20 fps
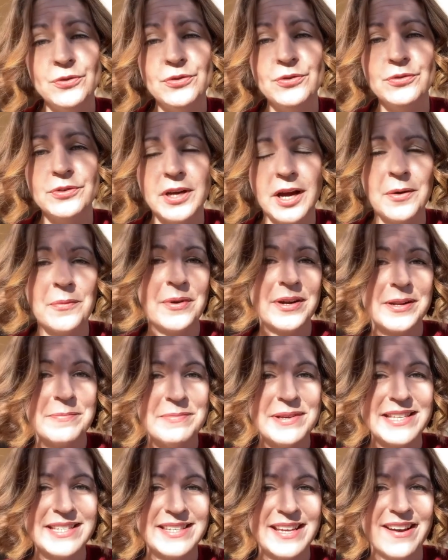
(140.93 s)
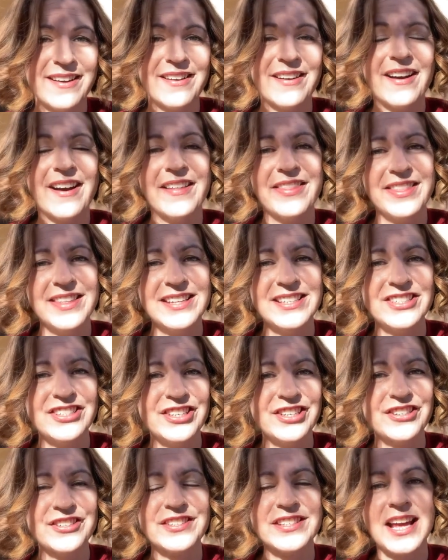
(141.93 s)
do not want to miss out on this
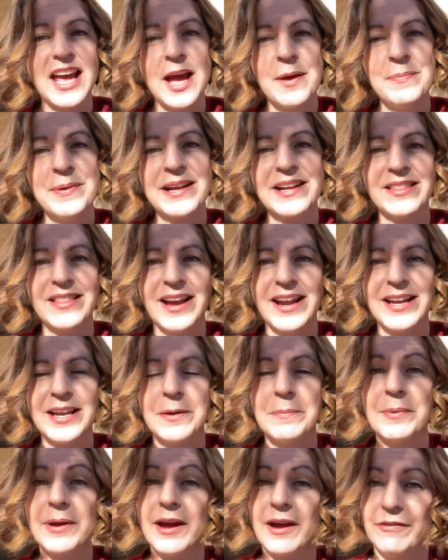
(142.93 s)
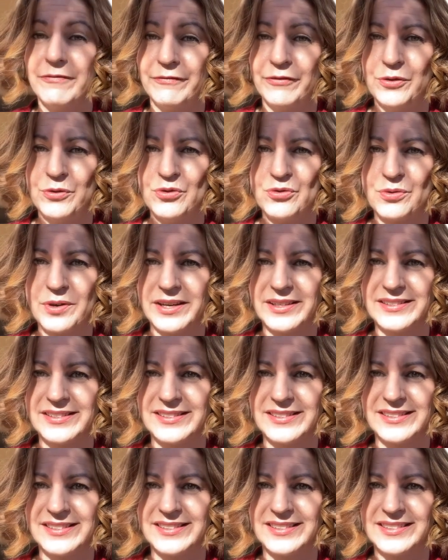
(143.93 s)
year's epic lineup of food
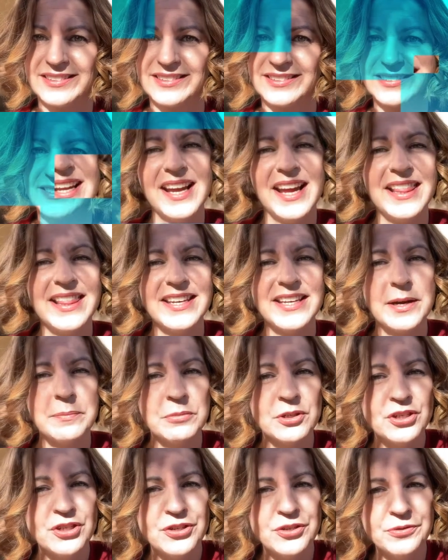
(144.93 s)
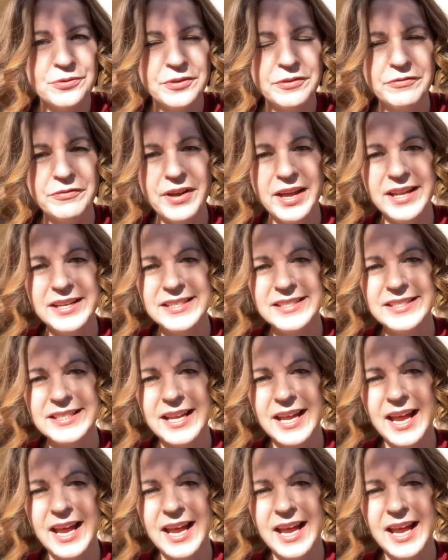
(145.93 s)
trucks. And the number two event